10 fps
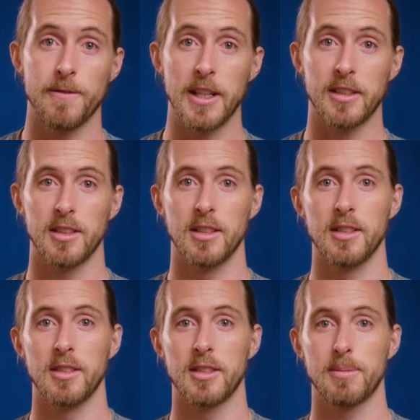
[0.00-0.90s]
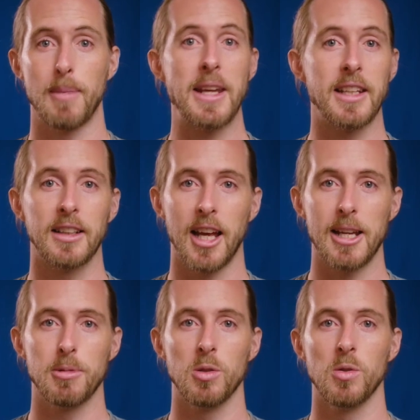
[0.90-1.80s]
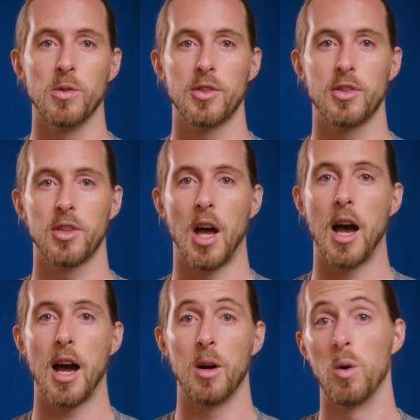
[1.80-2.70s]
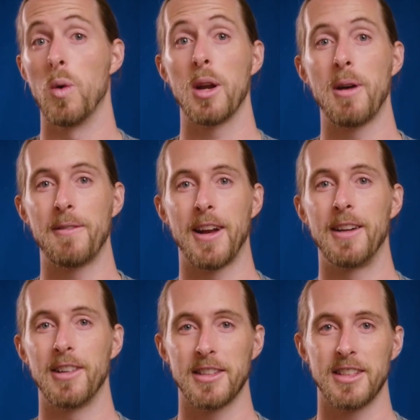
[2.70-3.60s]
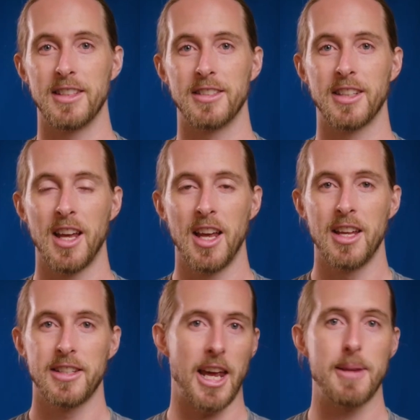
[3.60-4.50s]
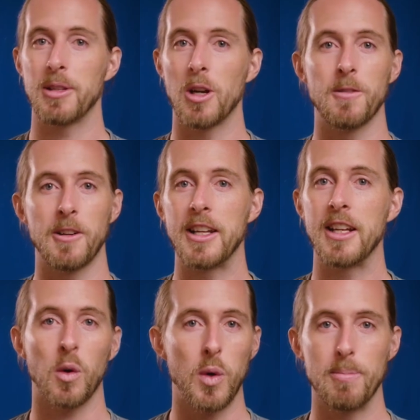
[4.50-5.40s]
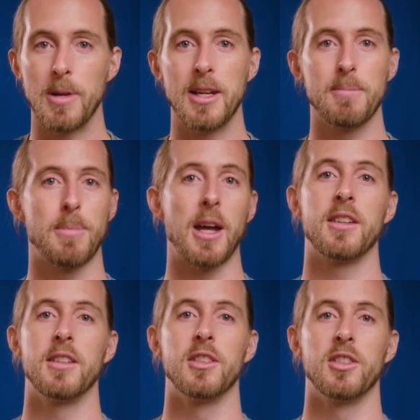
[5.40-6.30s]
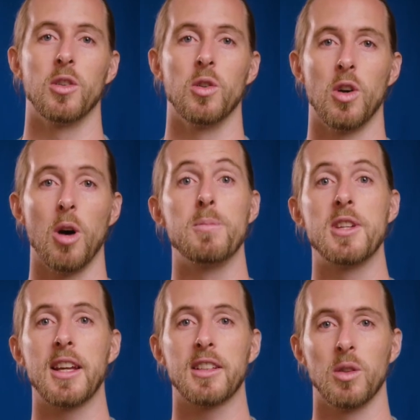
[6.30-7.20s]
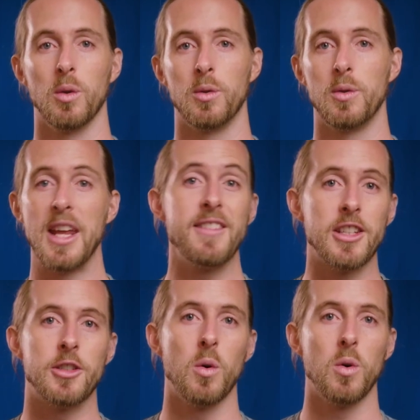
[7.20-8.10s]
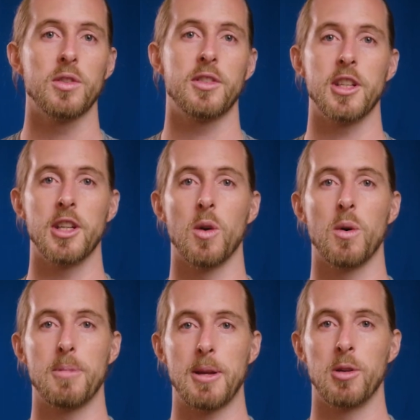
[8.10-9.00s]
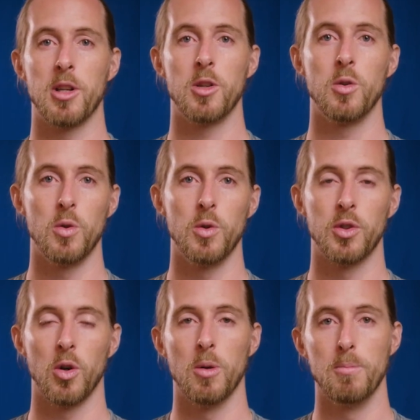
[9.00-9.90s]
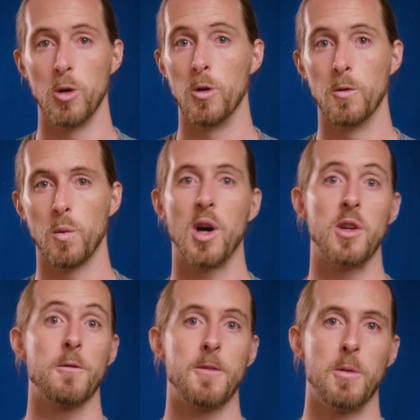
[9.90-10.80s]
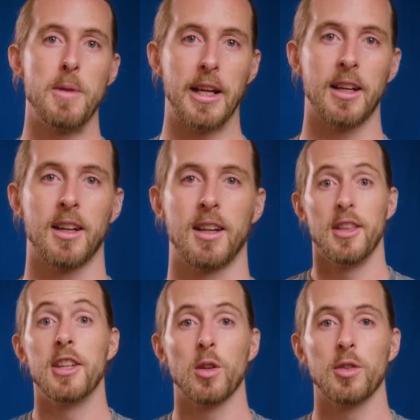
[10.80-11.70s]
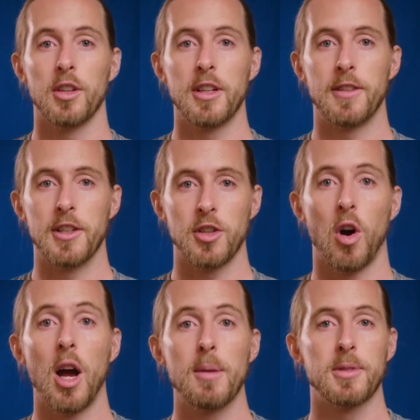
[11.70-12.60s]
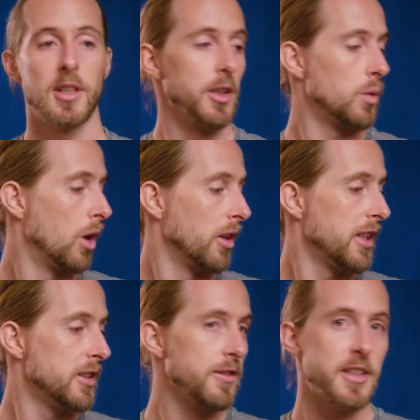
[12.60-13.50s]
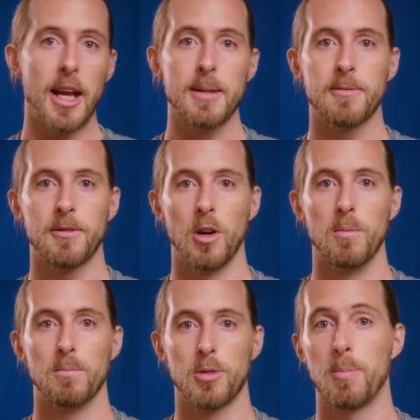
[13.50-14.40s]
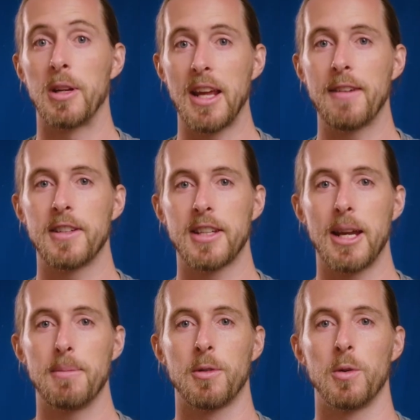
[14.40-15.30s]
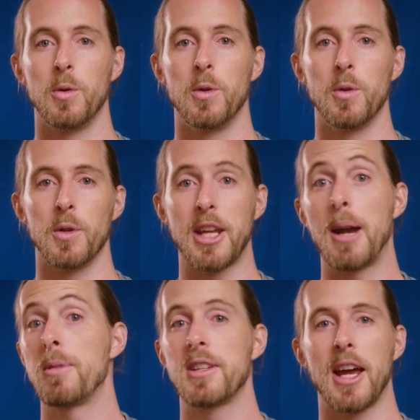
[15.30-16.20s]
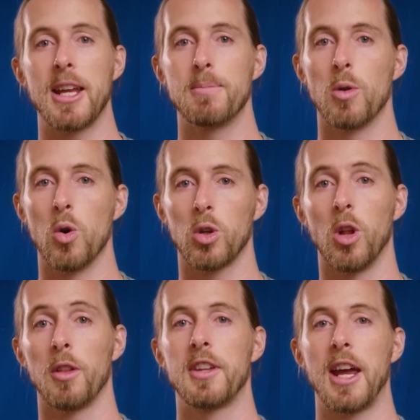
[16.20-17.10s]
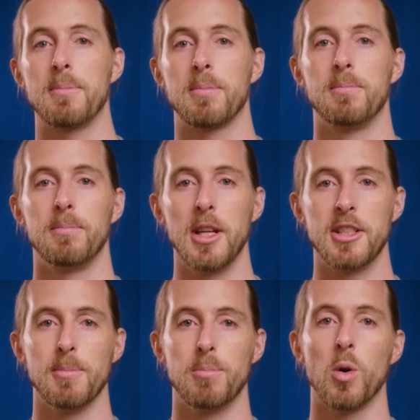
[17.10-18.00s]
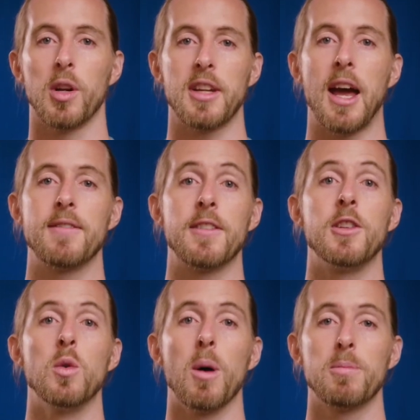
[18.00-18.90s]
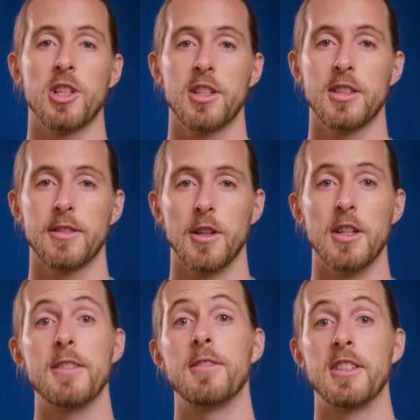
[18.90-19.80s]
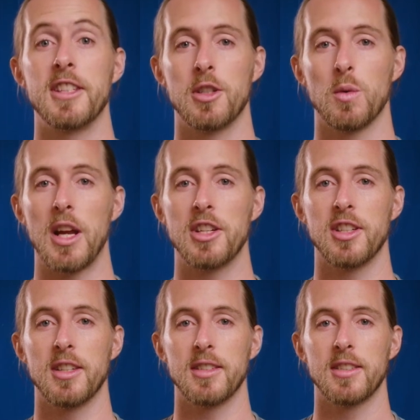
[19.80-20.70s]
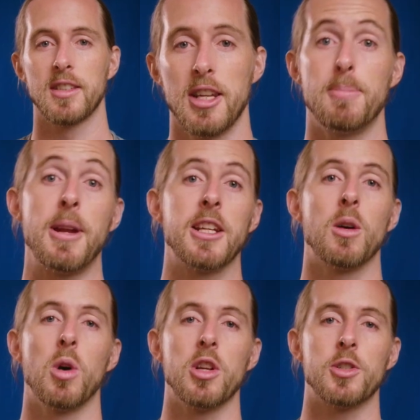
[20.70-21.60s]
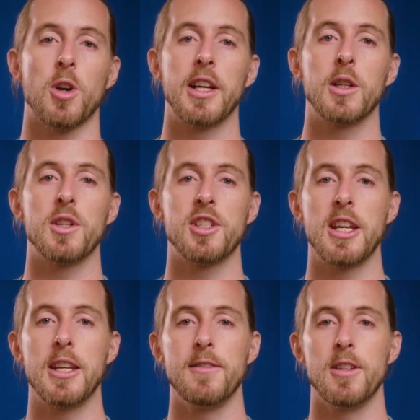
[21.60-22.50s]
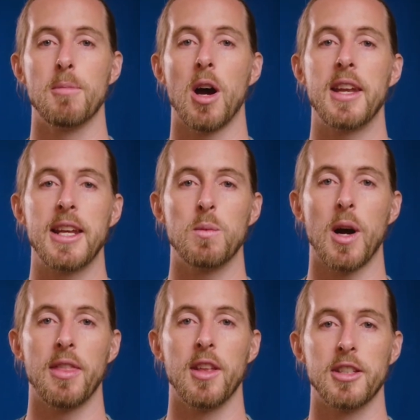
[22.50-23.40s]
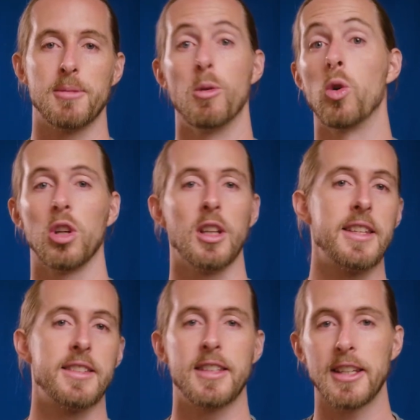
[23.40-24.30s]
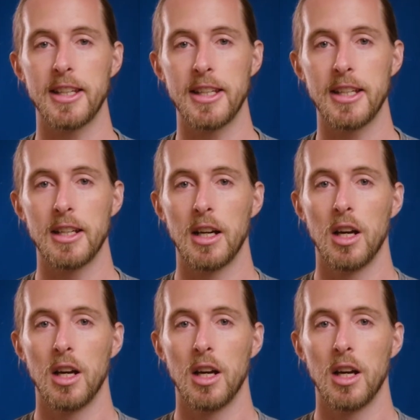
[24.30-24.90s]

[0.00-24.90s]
fixes, making labels, or one of my favorites is taping over any equipment, buttons or objects, or even doors that you don't want people to use or move while you're filming. There's also different types and qualities of tape, from proper gaffer tape through to camera tape or cloth tape. It's important to have a few options for different situations. Depending on what you're trying to achieve, you might need one that's more or less sticky,